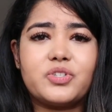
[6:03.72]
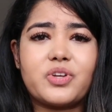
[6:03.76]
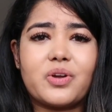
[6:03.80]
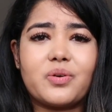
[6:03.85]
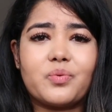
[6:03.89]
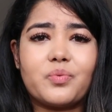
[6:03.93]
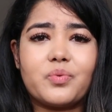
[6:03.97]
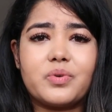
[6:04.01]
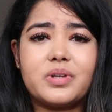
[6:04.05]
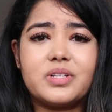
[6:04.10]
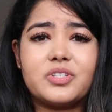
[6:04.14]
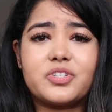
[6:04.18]
You
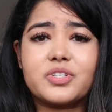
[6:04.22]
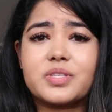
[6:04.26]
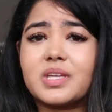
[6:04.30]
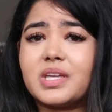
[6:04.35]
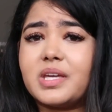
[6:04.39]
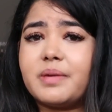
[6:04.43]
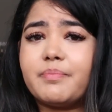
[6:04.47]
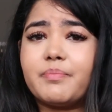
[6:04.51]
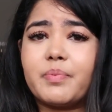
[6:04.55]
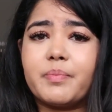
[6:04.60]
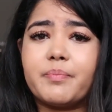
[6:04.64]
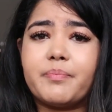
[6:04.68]
don't want to just
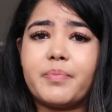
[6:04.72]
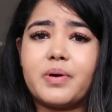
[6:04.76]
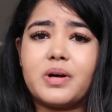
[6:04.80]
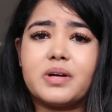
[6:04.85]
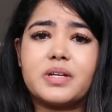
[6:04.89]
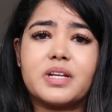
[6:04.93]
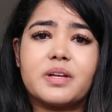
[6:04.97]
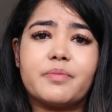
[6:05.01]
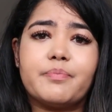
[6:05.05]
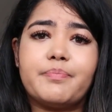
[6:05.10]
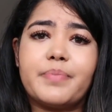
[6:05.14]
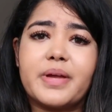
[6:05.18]
keep
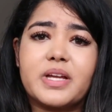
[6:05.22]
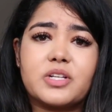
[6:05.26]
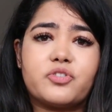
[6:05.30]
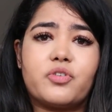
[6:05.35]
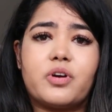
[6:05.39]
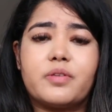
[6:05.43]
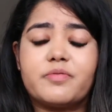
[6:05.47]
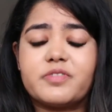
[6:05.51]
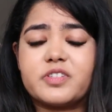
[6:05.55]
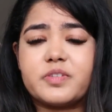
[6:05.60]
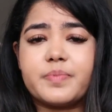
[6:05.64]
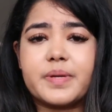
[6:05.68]
bombarding
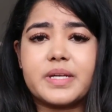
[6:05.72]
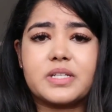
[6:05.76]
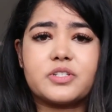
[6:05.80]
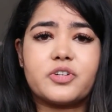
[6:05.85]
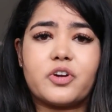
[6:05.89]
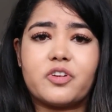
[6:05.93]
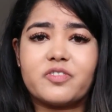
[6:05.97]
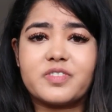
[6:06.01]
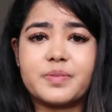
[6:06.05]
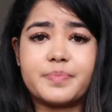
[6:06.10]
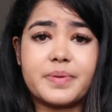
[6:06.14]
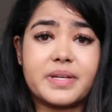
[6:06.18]
picture after
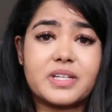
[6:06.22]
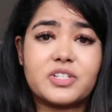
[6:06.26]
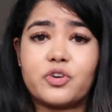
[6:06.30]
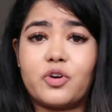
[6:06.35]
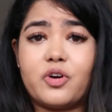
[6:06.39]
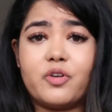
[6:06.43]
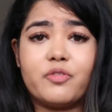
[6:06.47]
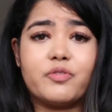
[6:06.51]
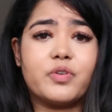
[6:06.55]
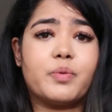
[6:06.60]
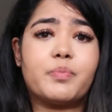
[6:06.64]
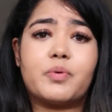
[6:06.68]
picture after picture
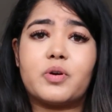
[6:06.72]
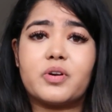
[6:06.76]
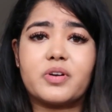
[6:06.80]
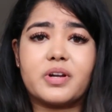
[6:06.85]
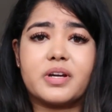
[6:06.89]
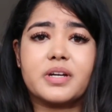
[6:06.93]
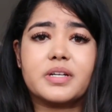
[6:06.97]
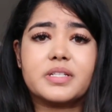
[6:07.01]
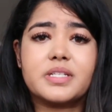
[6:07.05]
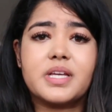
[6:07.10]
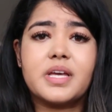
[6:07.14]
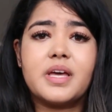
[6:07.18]
of your
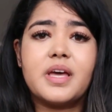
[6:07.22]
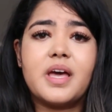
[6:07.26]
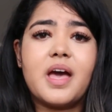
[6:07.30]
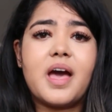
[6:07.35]
product.